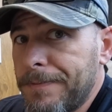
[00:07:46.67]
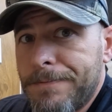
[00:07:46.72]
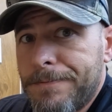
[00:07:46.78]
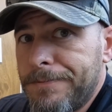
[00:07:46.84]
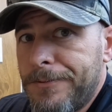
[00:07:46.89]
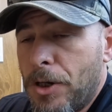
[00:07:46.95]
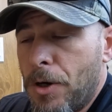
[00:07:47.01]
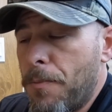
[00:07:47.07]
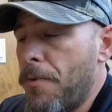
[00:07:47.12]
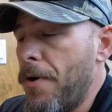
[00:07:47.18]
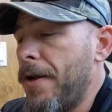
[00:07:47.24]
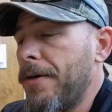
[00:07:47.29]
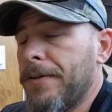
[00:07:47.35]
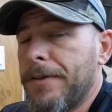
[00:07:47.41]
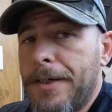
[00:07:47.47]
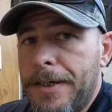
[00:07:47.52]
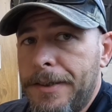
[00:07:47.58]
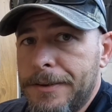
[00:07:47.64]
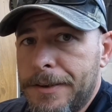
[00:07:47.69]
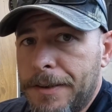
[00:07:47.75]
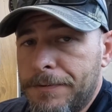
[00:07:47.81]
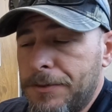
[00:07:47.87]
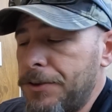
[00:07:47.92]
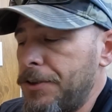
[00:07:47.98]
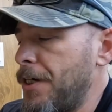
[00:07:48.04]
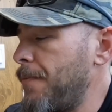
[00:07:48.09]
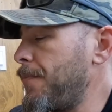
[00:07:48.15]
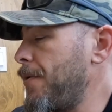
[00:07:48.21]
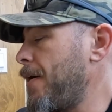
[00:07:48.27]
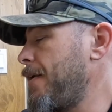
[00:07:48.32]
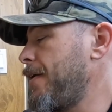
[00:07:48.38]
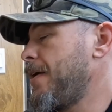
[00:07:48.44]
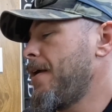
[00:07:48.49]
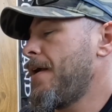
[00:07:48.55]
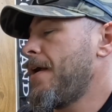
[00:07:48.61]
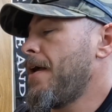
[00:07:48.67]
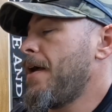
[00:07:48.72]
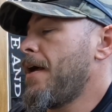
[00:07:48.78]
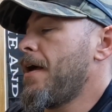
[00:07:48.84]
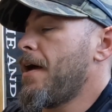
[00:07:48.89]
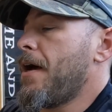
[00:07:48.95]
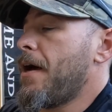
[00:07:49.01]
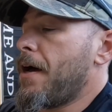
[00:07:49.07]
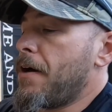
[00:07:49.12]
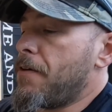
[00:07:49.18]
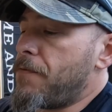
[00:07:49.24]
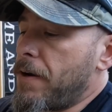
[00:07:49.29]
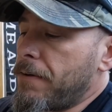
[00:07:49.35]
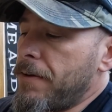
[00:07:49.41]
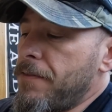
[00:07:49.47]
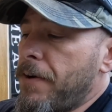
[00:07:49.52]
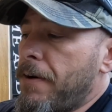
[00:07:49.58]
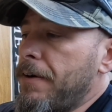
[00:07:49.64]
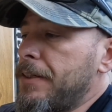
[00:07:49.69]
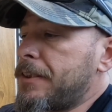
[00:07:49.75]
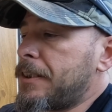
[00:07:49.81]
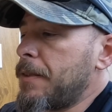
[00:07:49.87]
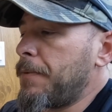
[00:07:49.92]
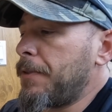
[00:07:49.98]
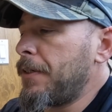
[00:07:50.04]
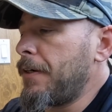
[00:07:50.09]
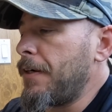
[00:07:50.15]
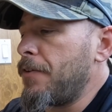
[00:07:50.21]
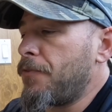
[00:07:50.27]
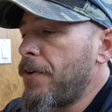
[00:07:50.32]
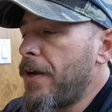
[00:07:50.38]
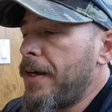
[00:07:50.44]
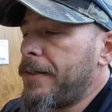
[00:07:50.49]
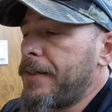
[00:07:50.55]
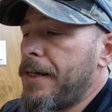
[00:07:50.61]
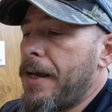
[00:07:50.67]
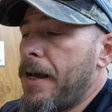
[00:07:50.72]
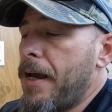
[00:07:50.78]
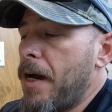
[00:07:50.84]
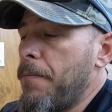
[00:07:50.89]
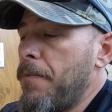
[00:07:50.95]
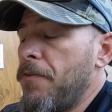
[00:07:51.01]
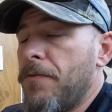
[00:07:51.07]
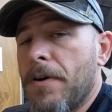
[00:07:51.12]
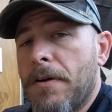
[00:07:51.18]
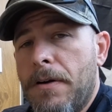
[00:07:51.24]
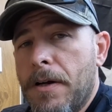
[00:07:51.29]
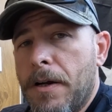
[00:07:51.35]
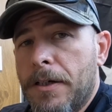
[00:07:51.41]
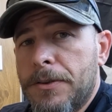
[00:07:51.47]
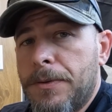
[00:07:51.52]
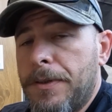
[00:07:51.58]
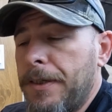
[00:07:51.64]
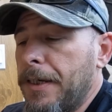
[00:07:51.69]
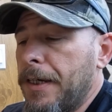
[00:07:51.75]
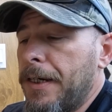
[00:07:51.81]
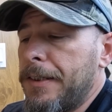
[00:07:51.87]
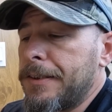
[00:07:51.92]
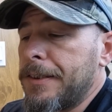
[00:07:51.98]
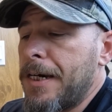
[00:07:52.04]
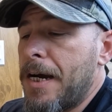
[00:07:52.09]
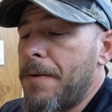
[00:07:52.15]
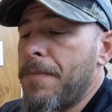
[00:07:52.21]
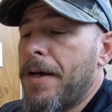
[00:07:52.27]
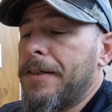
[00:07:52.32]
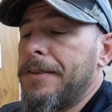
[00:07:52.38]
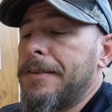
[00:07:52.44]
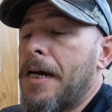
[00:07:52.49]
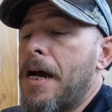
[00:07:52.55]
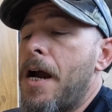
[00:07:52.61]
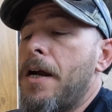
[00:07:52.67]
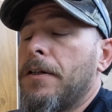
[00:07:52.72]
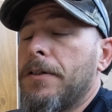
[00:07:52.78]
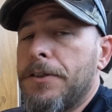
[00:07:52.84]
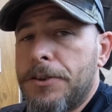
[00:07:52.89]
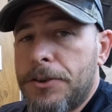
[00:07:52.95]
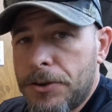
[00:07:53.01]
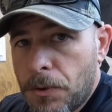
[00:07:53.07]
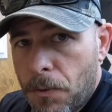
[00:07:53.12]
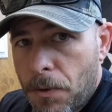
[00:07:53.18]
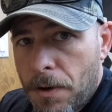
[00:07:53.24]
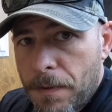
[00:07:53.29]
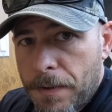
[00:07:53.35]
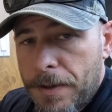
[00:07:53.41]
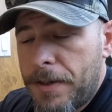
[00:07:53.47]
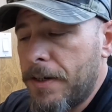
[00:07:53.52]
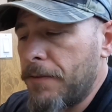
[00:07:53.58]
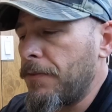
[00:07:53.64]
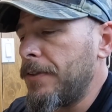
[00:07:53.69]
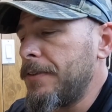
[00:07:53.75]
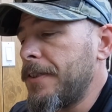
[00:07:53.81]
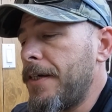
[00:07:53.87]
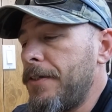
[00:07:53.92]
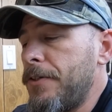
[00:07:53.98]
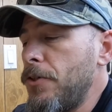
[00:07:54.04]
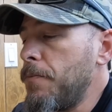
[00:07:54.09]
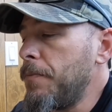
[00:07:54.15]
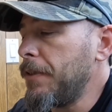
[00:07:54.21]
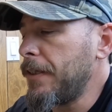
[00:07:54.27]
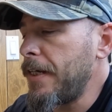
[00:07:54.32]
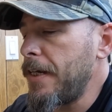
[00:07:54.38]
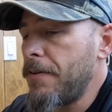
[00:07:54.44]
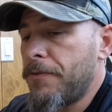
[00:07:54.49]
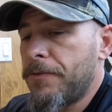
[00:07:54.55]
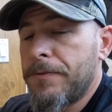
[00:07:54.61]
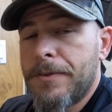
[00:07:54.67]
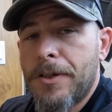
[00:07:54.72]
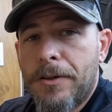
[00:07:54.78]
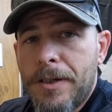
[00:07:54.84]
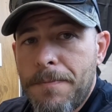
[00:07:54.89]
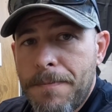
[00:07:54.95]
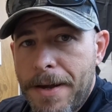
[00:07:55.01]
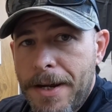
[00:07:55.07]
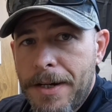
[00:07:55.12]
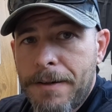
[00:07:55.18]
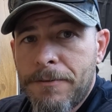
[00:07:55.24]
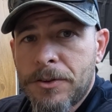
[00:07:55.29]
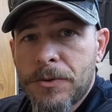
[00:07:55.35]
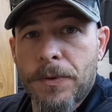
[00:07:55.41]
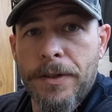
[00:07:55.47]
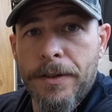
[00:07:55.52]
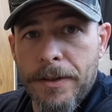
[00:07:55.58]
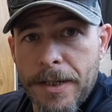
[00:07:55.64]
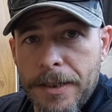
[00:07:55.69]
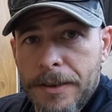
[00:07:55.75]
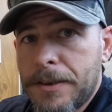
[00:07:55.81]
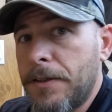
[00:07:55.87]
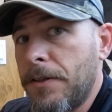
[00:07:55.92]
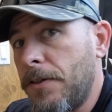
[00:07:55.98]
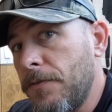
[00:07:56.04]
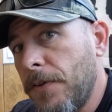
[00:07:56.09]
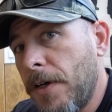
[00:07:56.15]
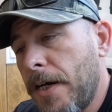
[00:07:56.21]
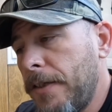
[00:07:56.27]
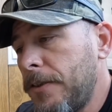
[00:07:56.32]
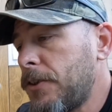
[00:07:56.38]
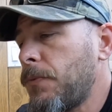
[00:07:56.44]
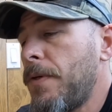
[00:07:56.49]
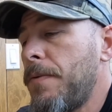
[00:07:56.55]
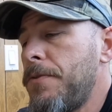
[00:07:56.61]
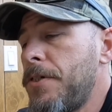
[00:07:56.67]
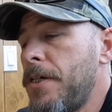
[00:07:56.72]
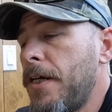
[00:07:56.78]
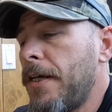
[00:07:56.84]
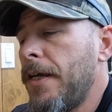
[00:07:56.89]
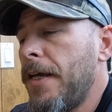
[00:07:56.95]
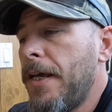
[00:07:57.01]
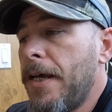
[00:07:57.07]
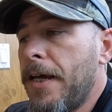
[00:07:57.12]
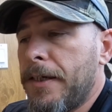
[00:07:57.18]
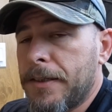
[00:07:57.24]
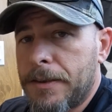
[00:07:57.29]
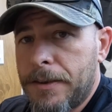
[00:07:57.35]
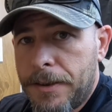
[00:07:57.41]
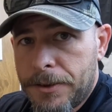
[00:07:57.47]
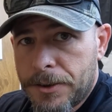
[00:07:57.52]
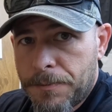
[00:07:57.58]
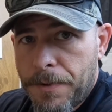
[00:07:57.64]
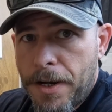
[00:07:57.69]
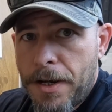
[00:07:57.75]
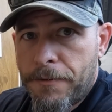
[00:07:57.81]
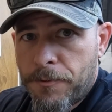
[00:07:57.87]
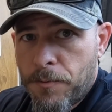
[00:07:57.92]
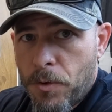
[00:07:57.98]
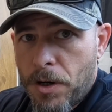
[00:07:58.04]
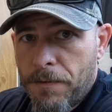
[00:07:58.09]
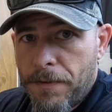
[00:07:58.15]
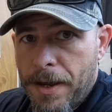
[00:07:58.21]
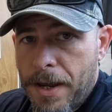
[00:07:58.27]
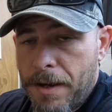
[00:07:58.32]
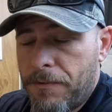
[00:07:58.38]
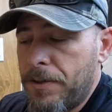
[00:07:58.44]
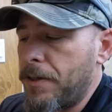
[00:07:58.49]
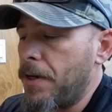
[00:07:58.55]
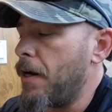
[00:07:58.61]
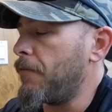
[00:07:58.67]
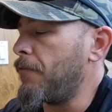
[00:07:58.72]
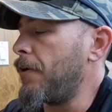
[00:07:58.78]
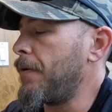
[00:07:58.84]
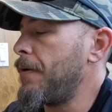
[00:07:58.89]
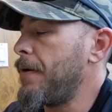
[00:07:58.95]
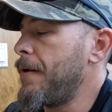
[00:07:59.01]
no brainer. Easy enough to jump on. Very, very similar. In fact, I'll be very honest with you guys. I'm not entirely sure of the difference. I do believe the only main difference between this and the Divine Swim Jig is that these are made for more of a heavy cover.